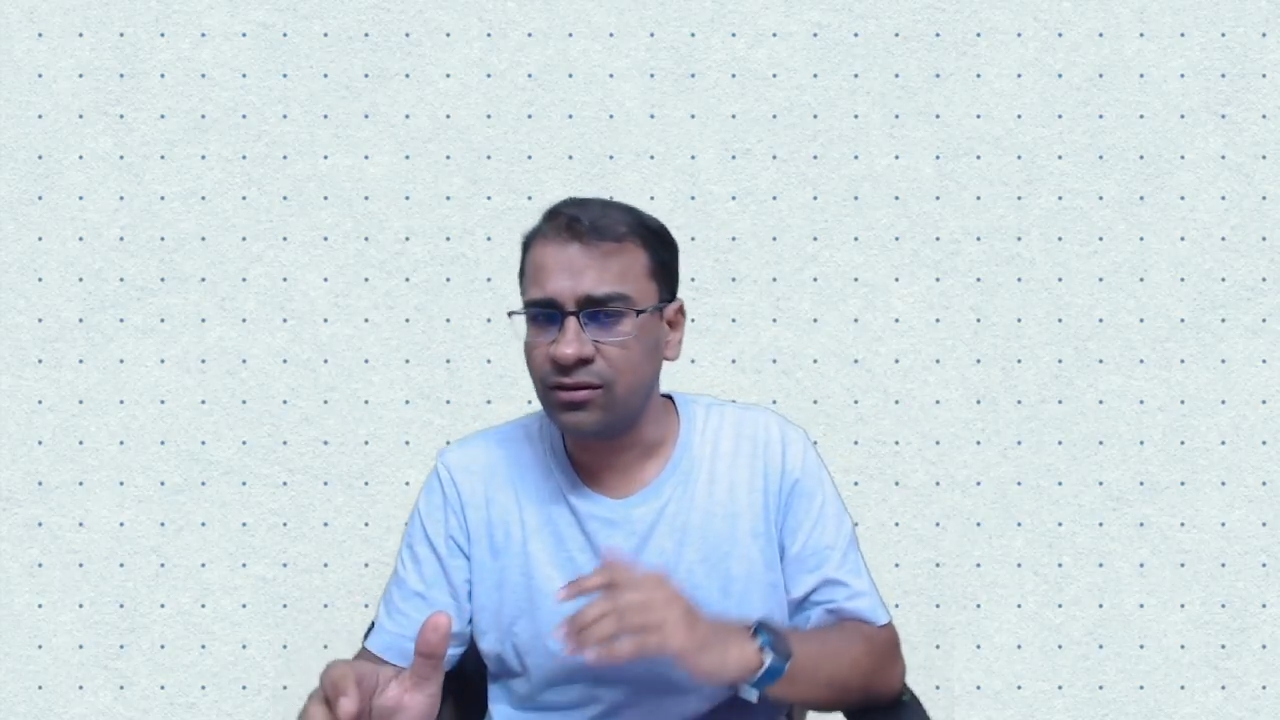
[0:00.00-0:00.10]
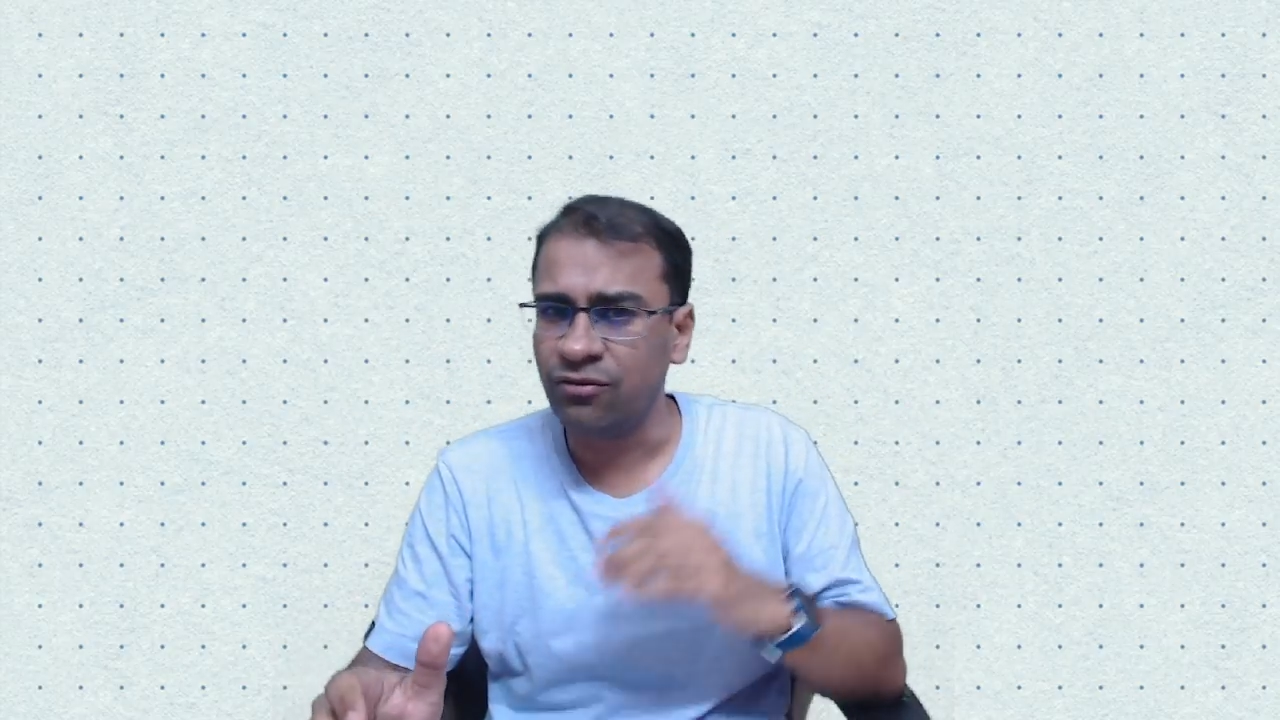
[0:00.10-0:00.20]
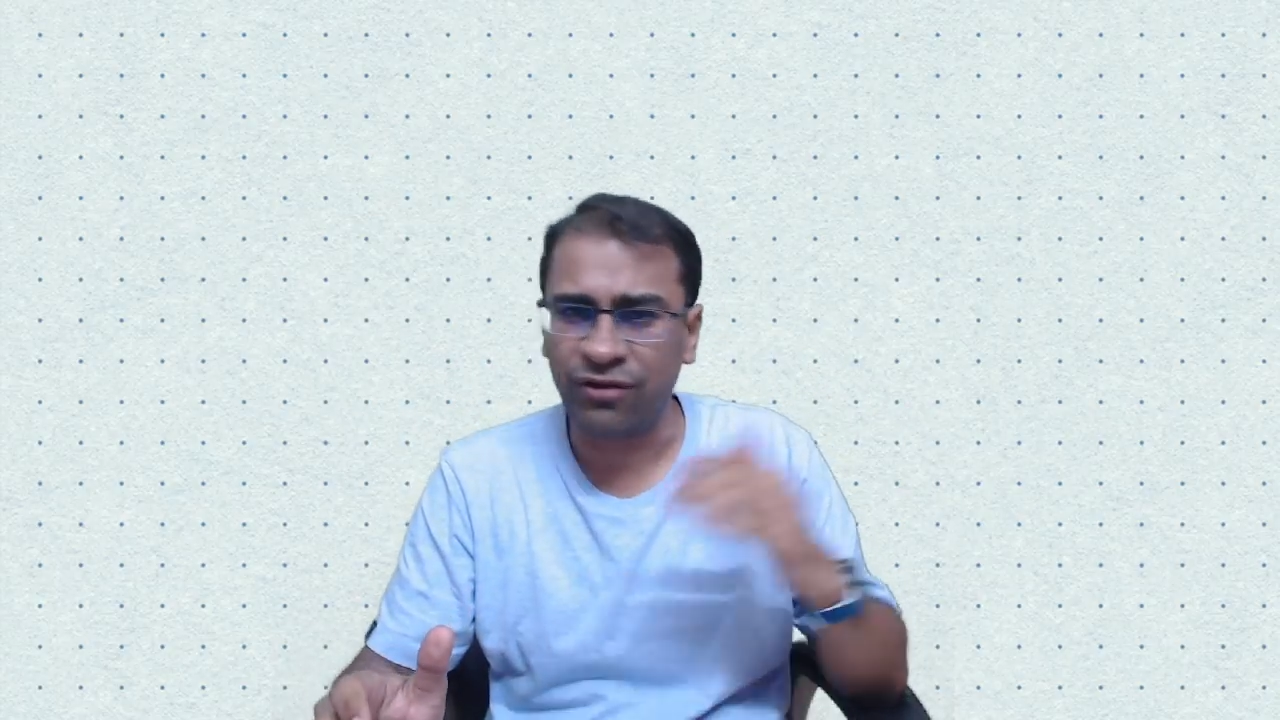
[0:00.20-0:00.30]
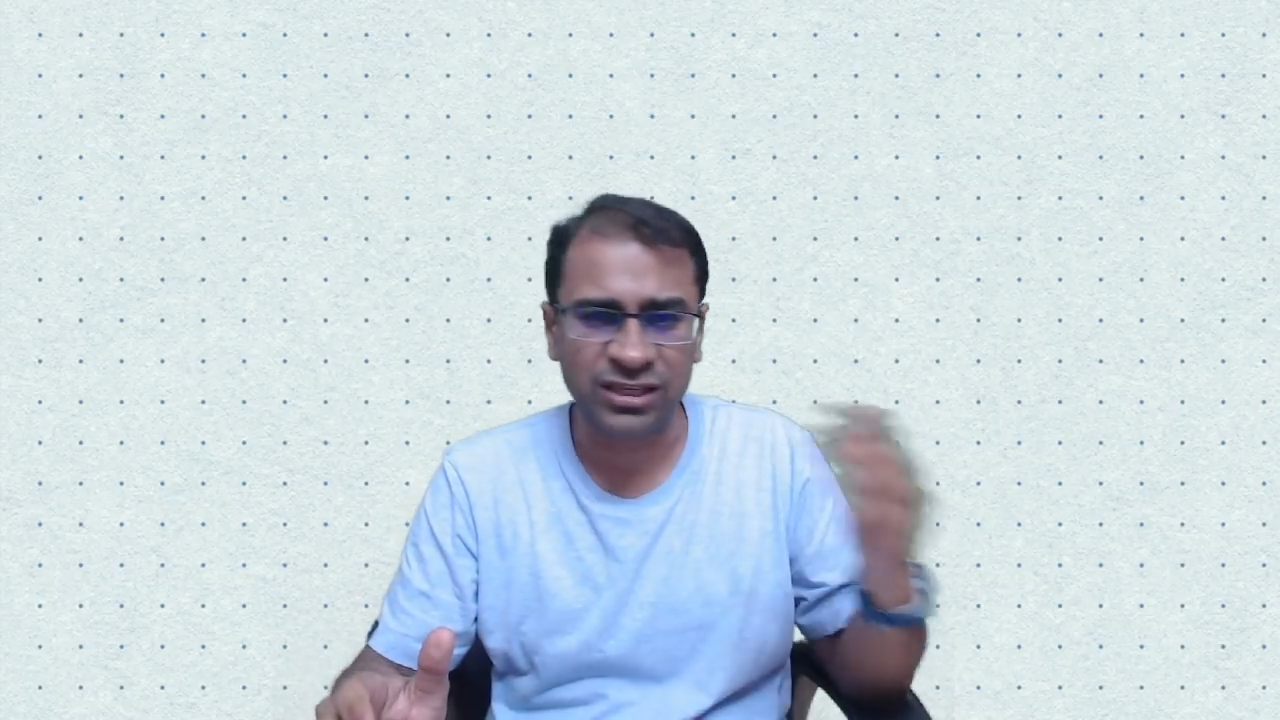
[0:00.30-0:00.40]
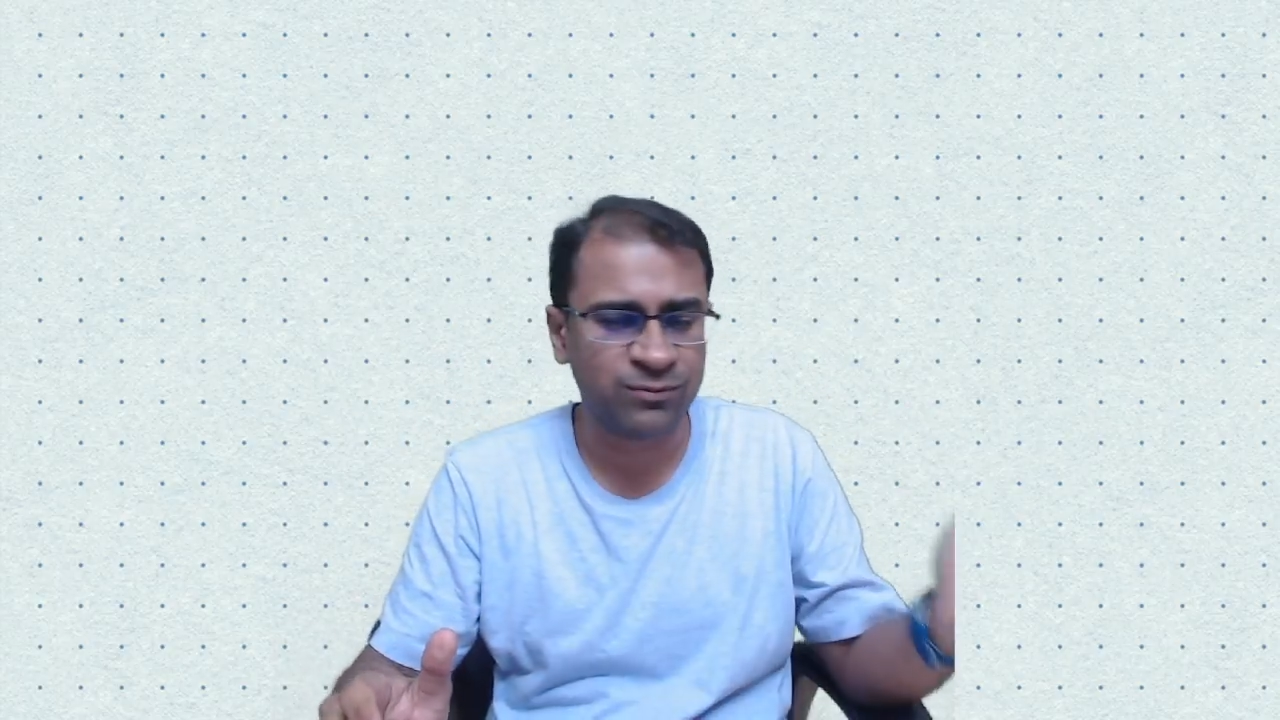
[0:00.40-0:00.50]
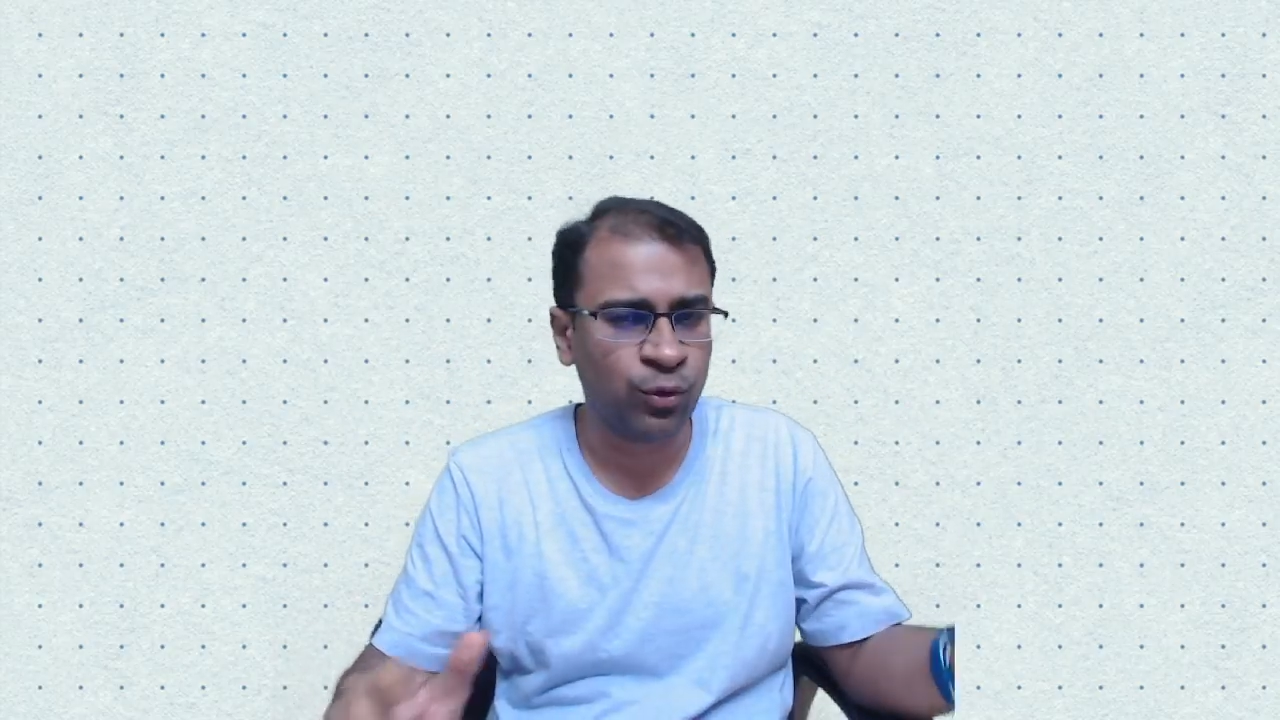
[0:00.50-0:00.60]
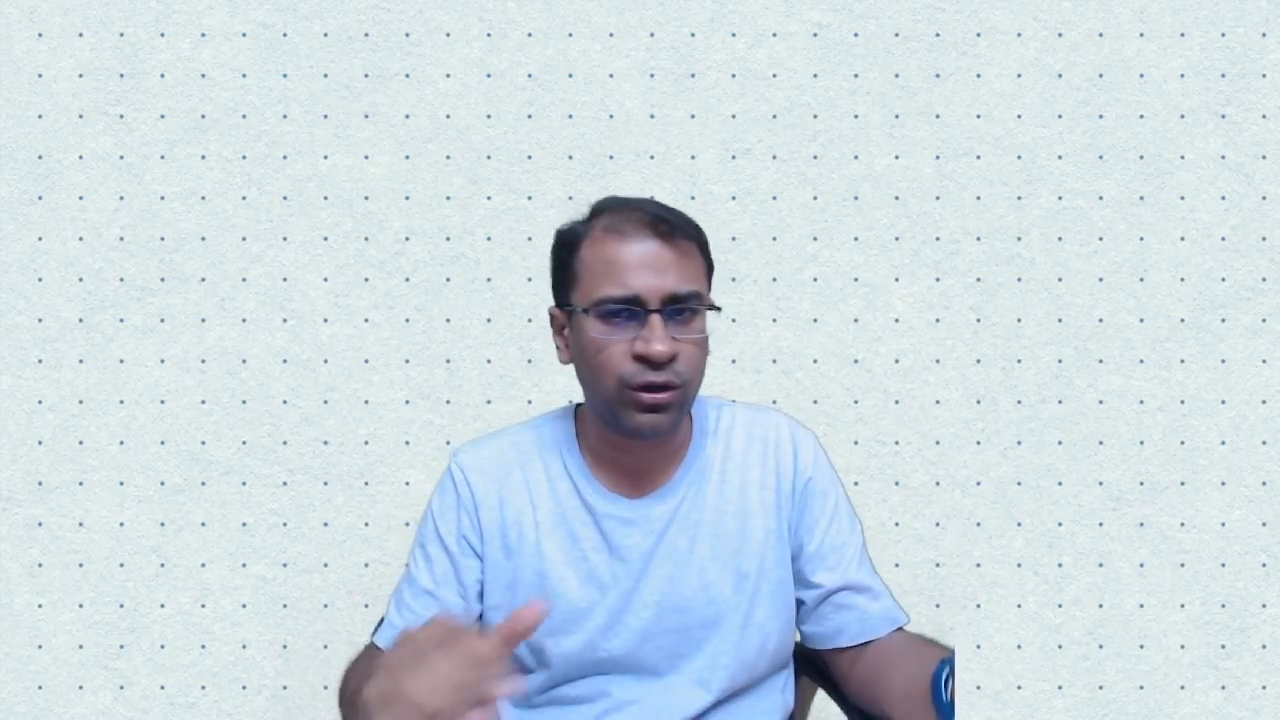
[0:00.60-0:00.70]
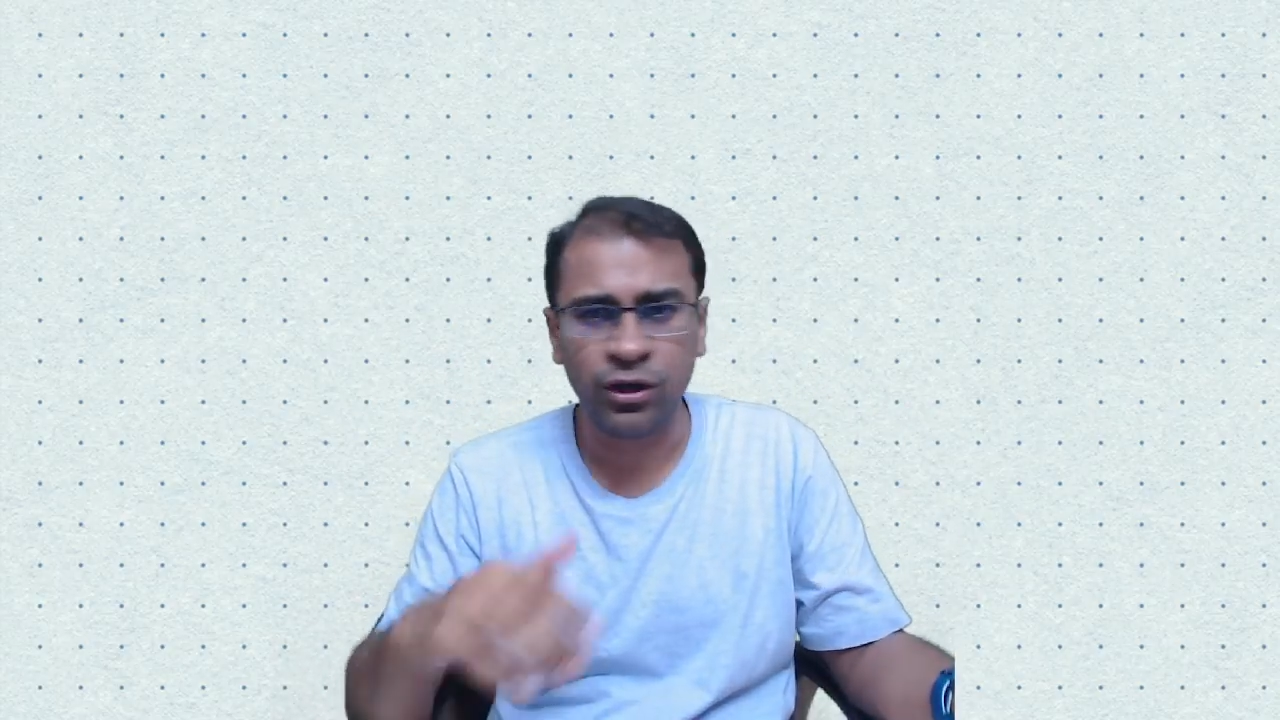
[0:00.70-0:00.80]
Facebook,